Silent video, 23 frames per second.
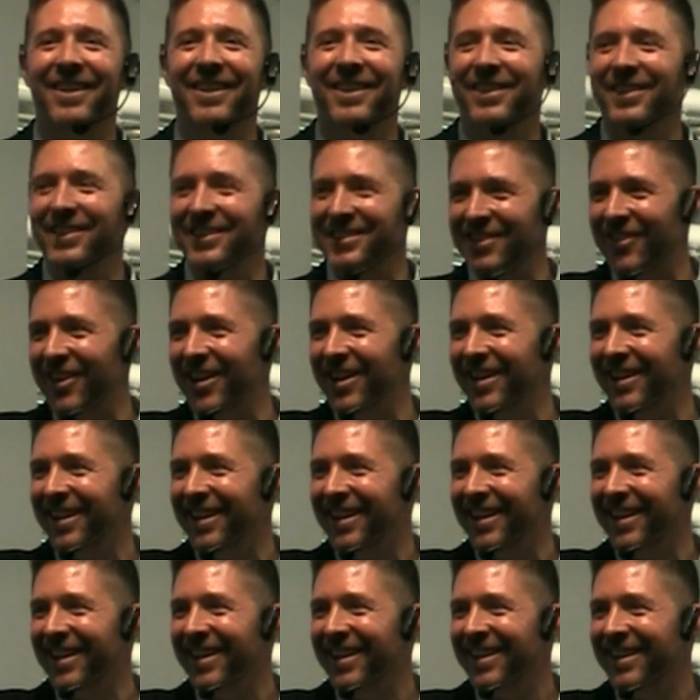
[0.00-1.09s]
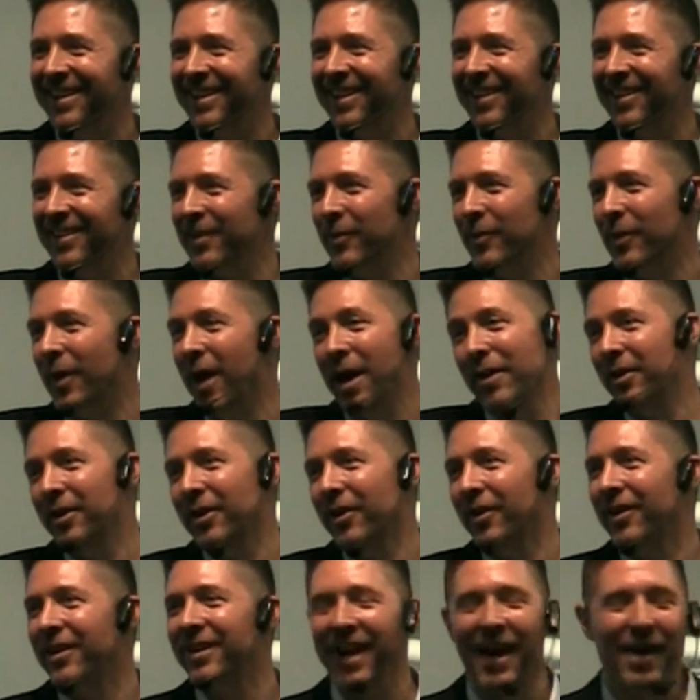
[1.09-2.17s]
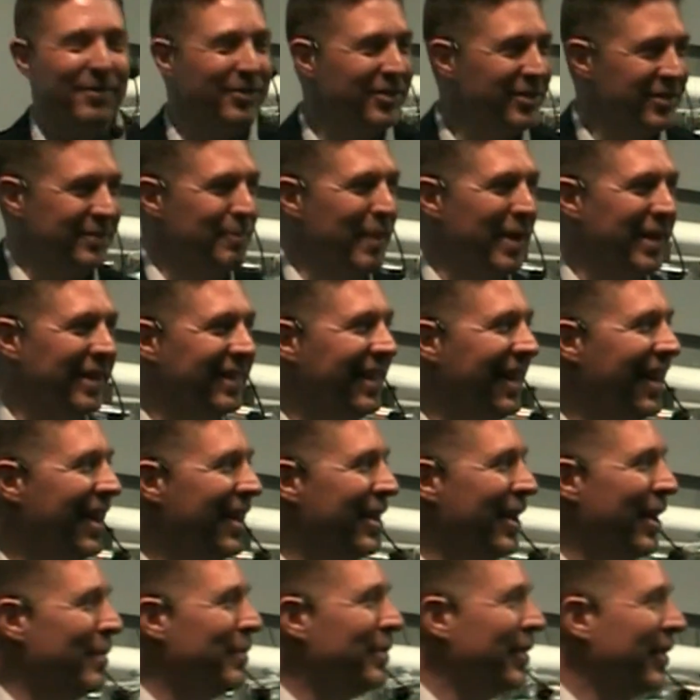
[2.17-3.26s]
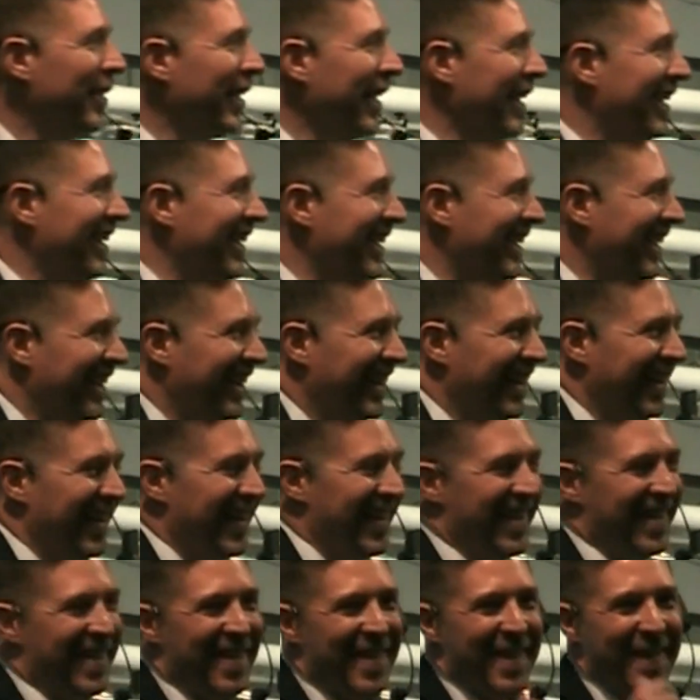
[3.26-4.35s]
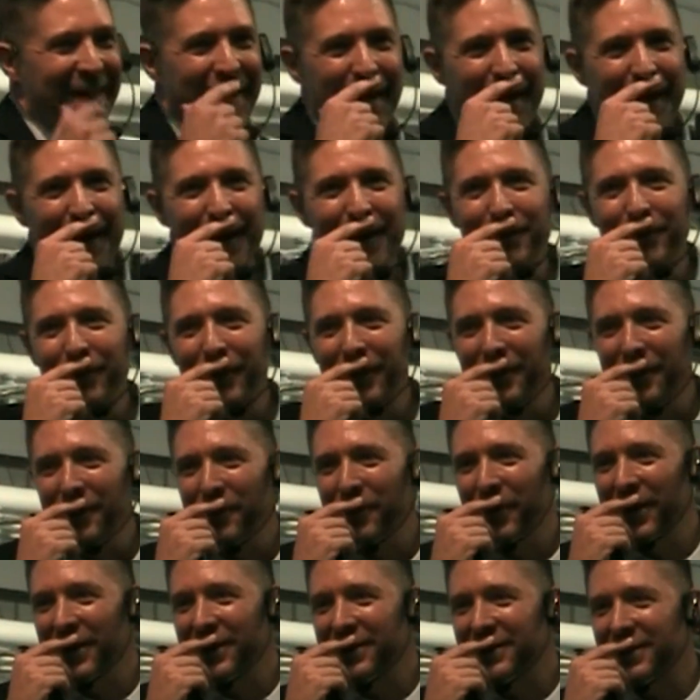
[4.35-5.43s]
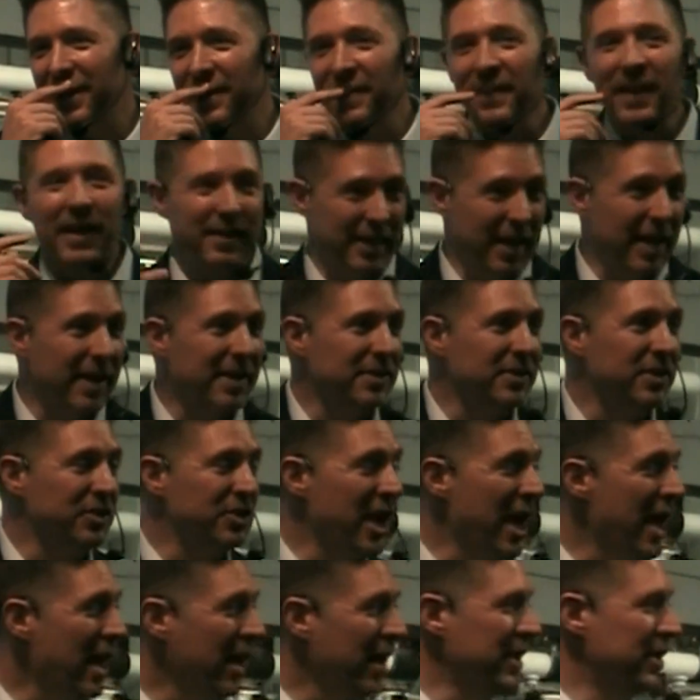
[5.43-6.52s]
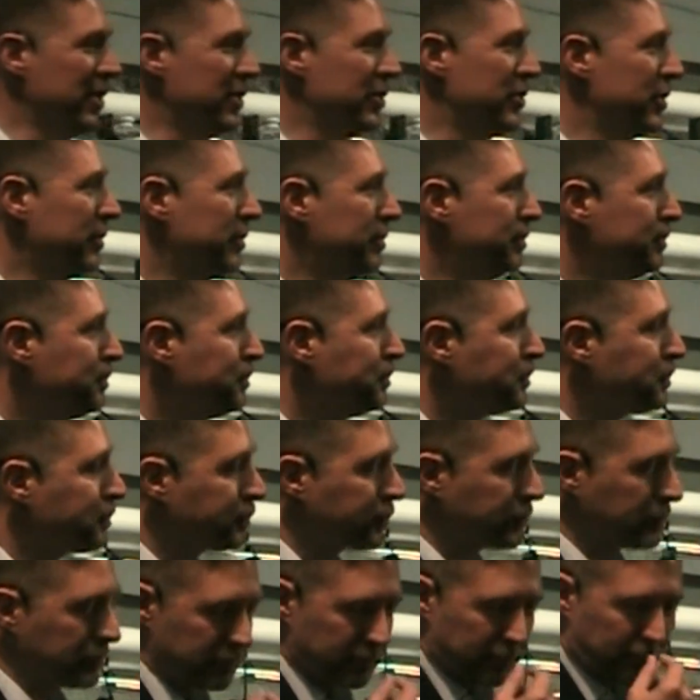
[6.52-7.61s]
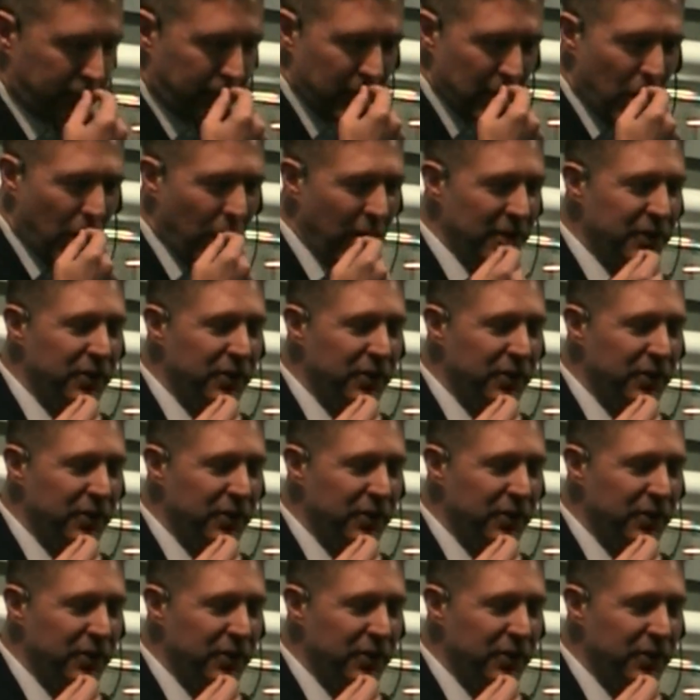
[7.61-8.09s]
Is that right? Well, I don't know. Okay. I'm just making that up. Okay. But that is a challenge. All right.